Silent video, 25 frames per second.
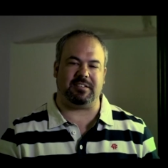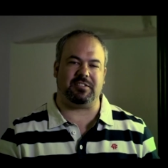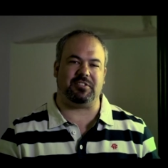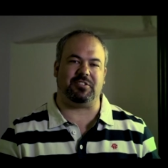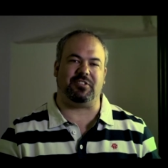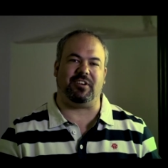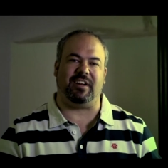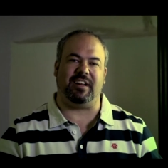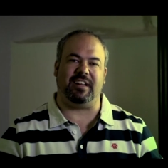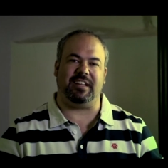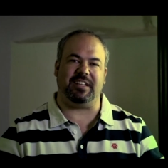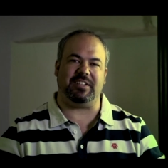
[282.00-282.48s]

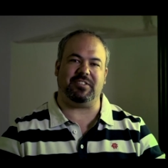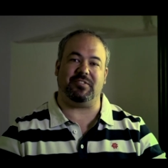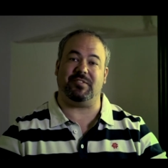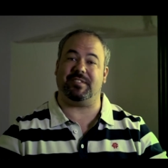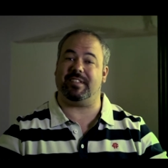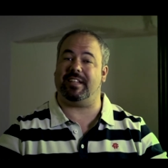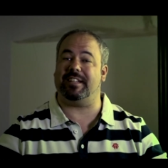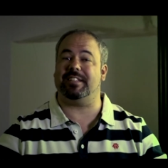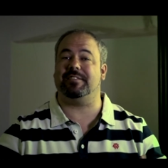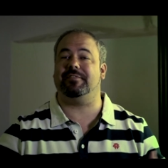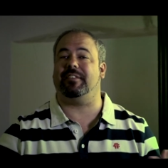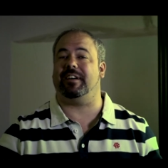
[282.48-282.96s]
trying to
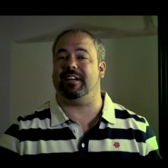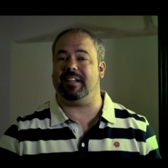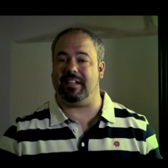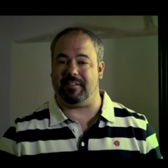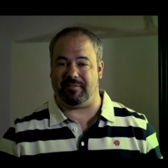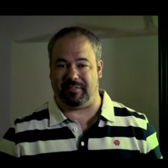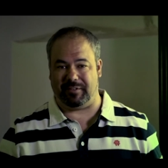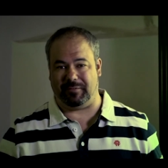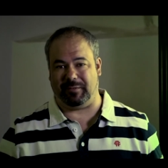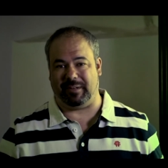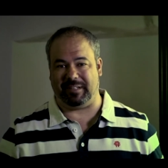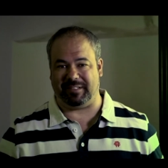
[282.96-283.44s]
satisfy
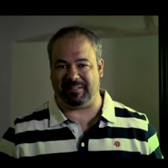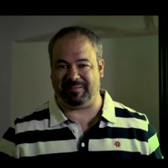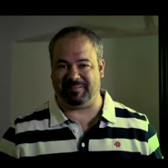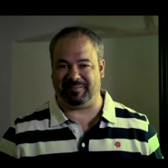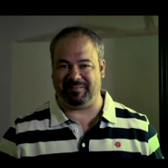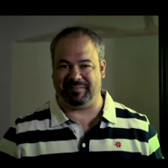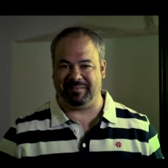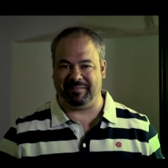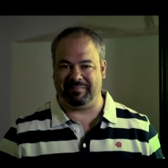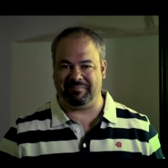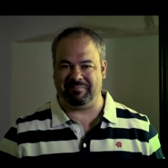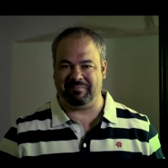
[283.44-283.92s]
everyone,
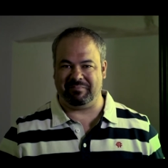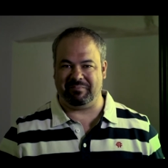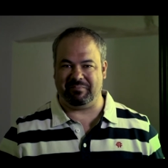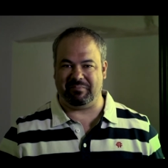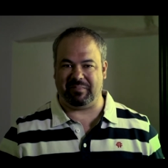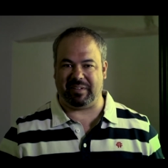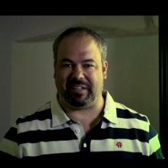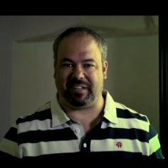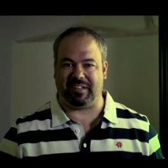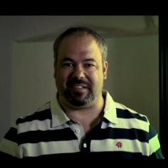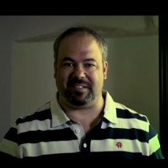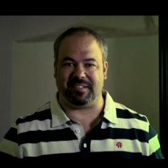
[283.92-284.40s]

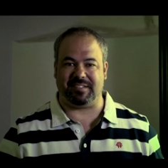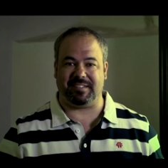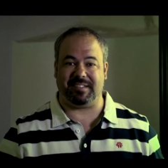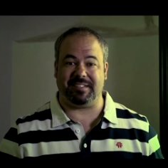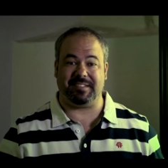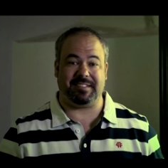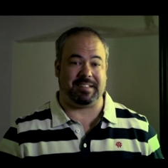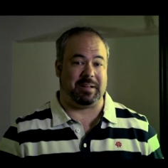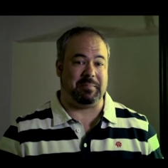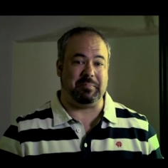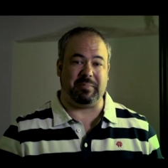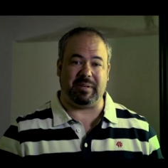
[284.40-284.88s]
because
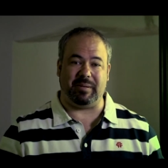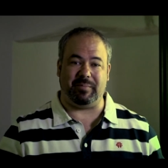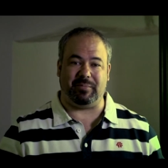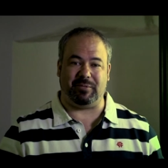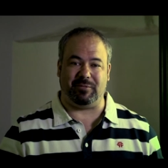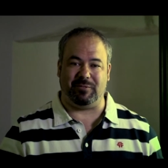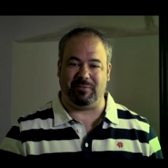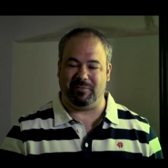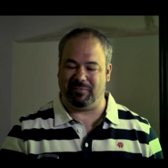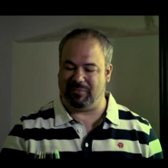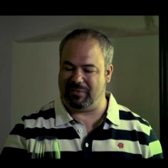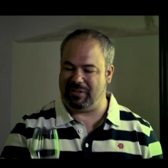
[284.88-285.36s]
some
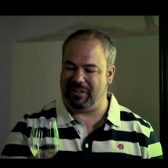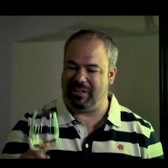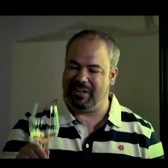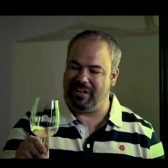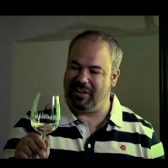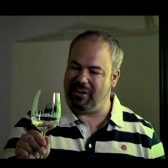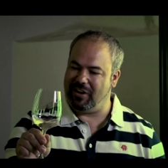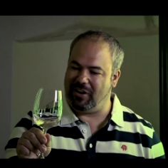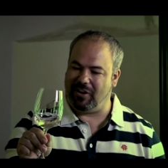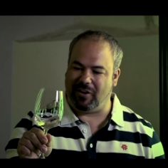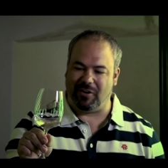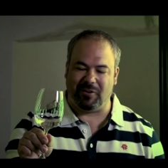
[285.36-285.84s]
people
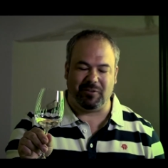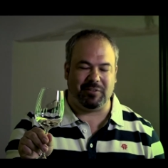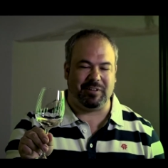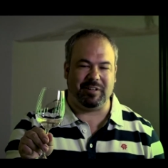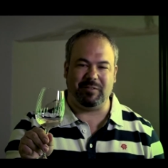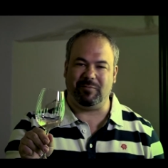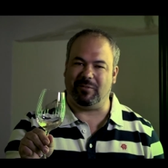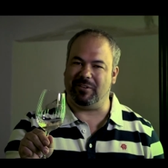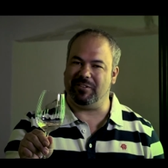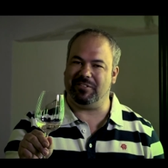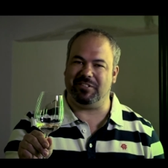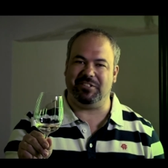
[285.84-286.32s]
only
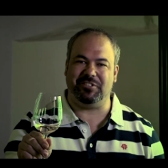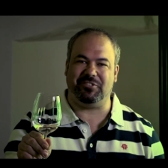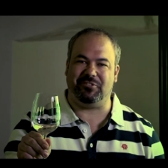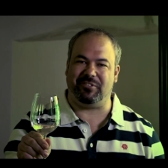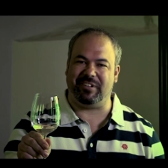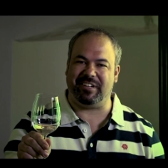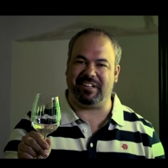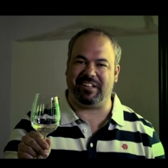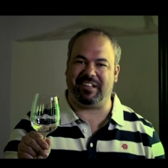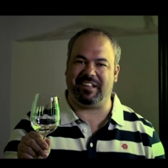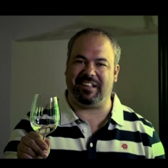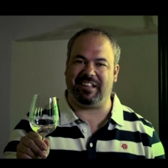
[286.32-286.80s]
want to
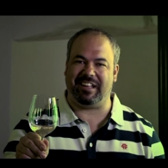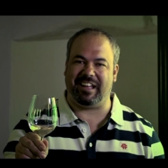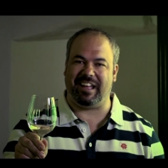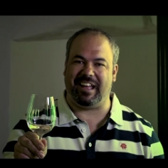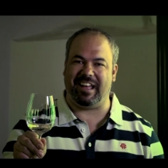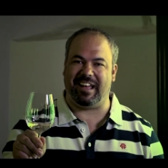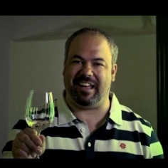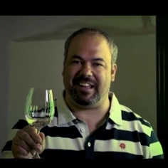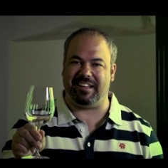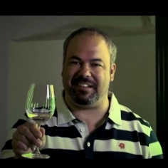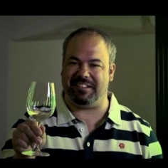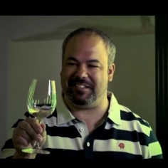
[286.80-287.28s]
drink
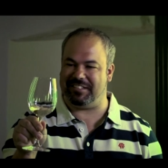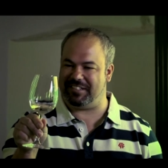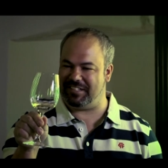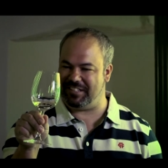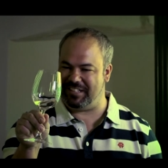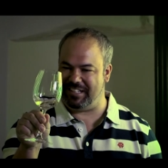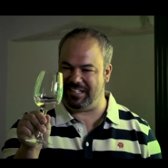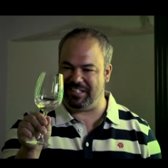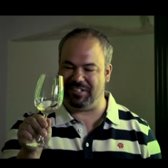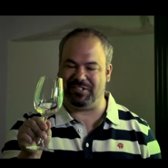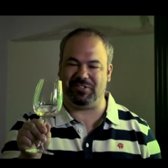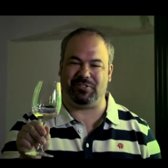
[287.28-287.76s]
and
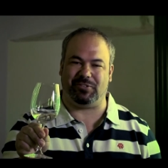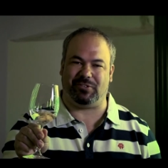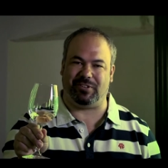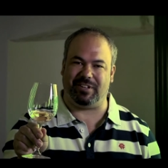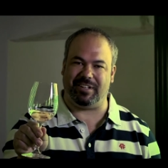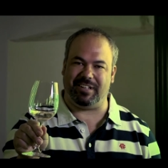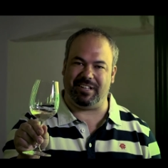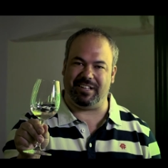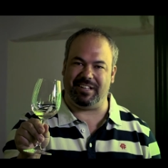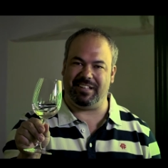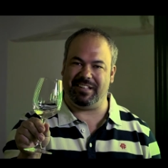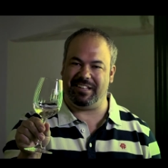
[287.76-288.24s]

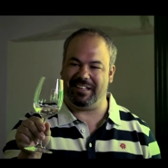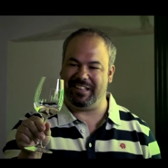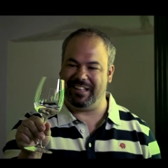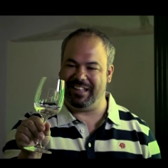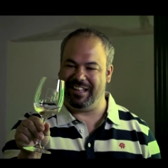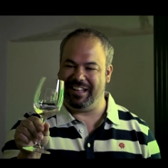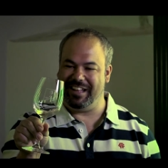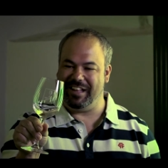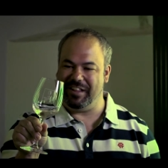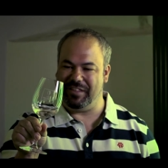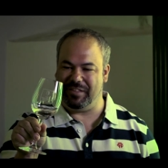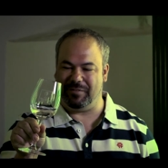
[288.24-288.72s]
enjoy
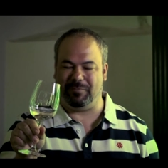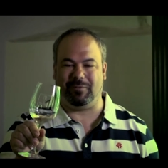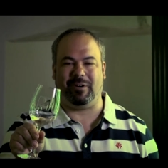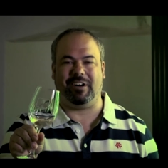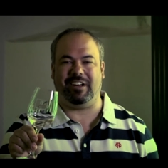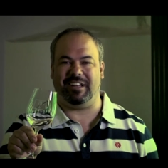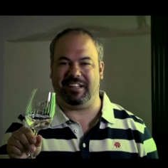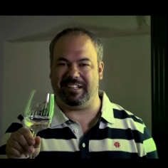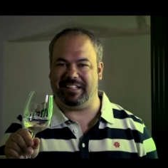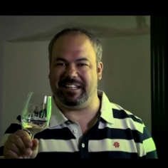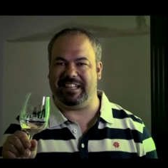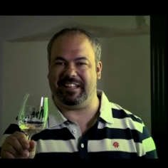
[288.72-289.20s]
the
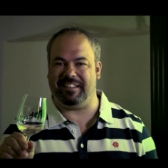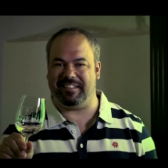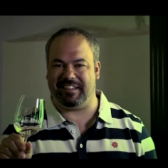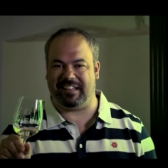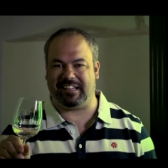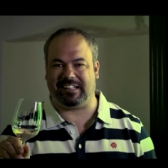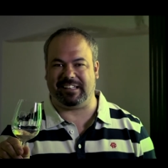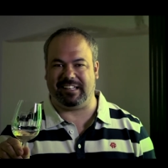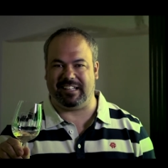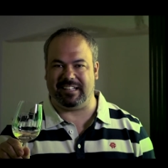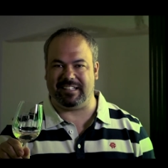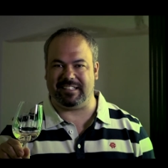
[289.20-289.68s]
wine in their
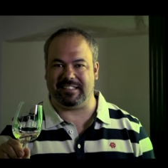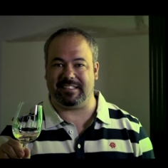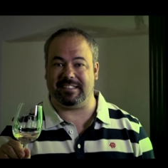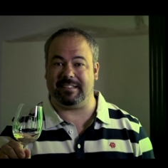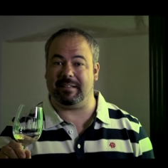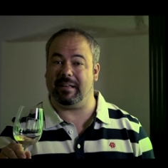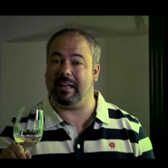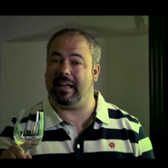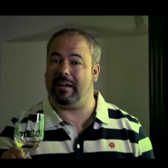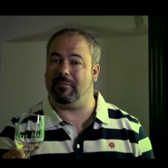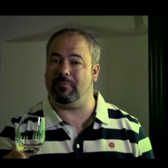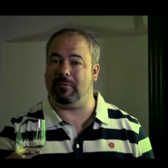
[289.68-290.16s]

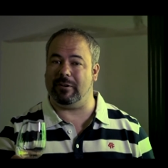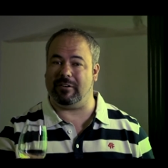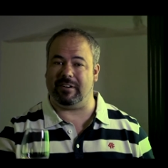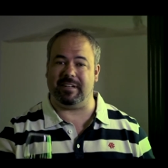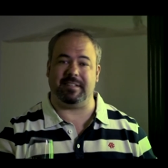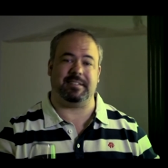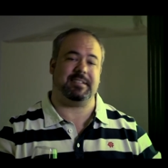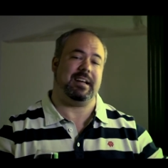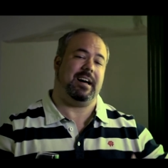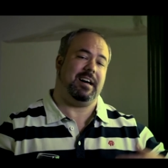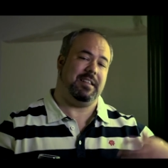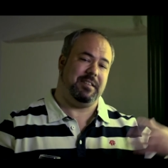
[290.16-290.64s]
glass,
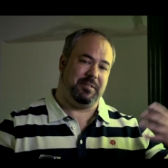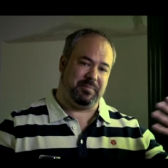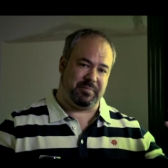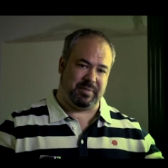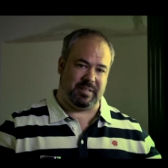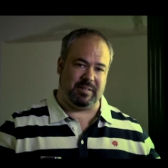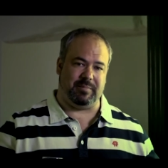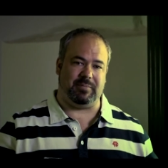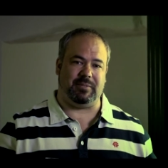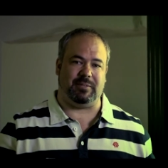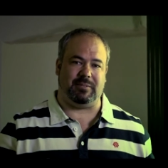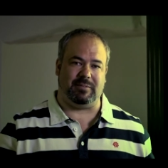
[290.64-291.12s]
whereas other
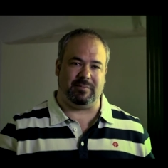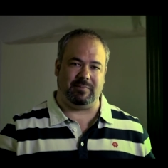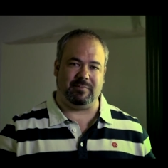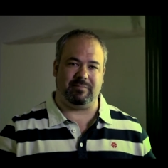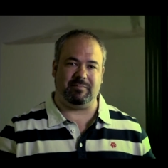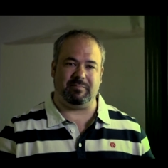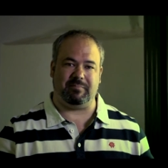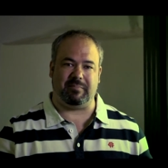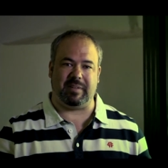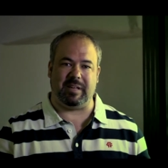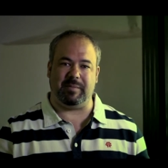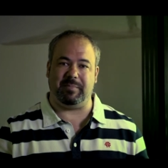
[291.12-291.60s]
people,
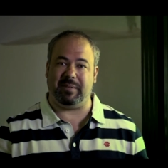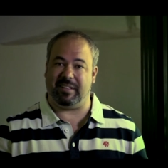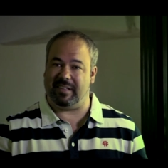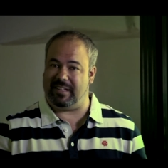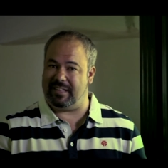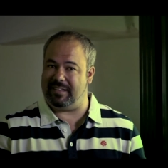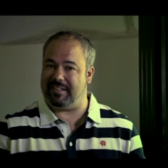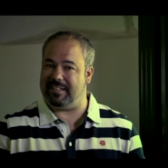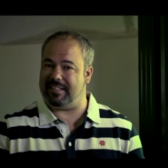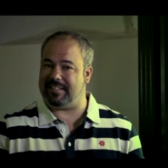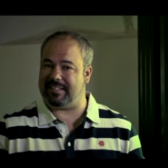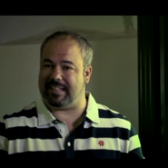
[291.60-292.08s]
maybe
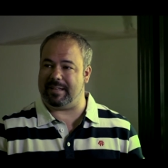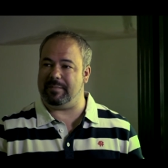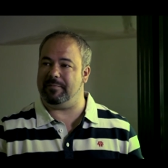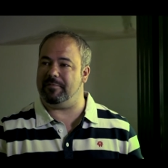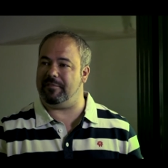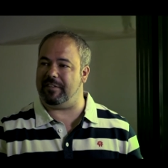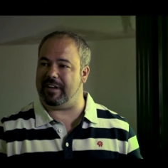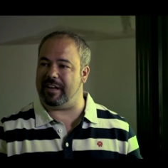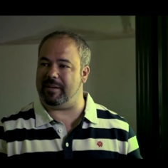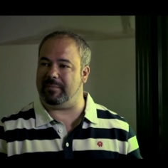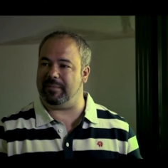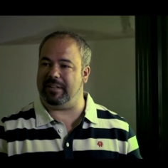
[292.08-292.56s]
in the same
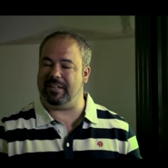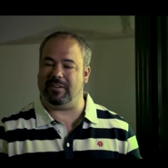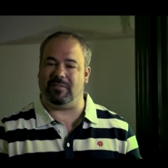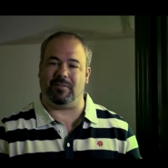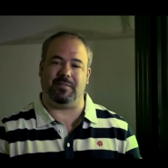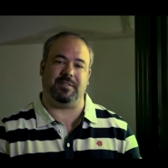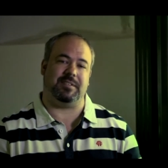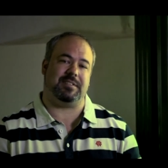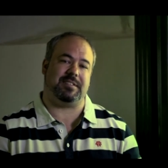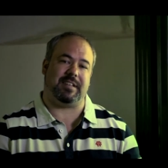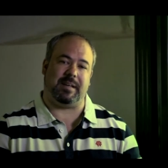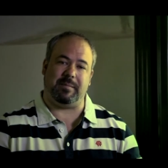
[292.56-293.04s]
family or
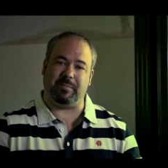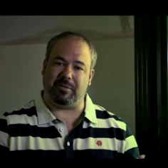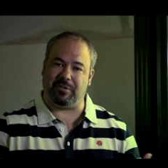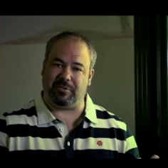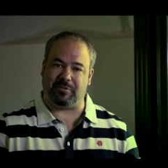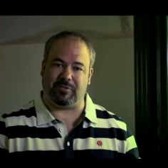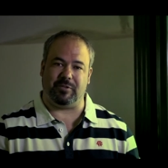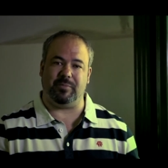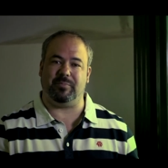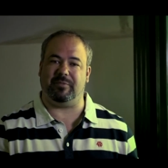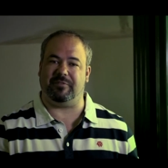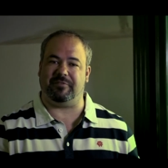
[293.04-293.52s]
the same
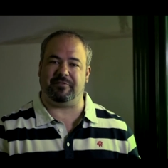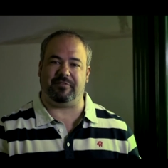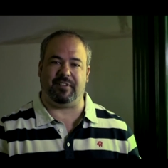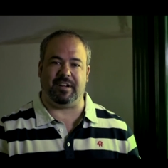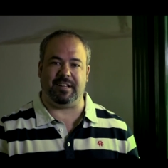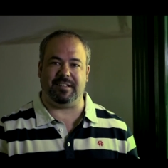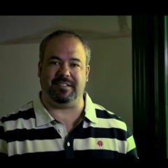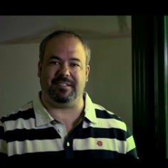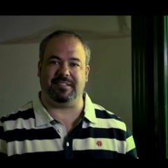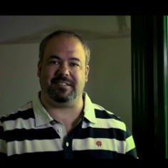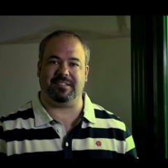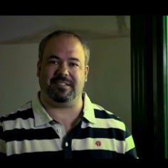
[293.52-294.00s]
group of
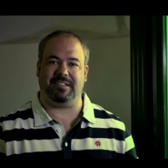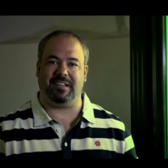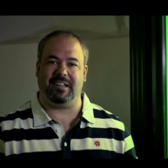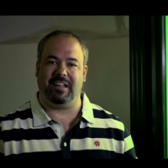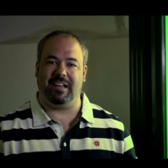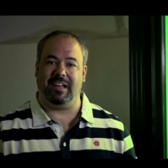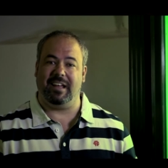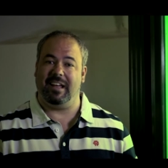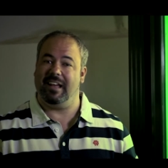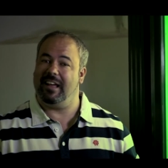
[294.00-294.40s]
friends,